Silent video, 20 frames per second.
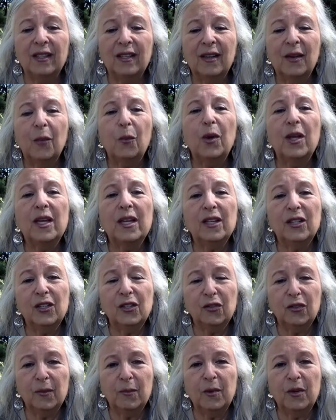we
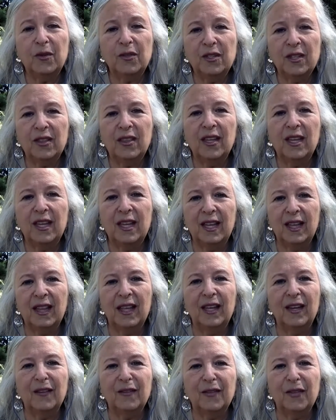contribute to the
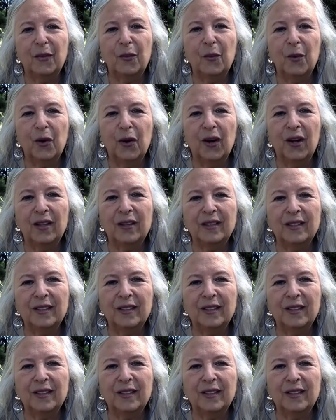healing of the world.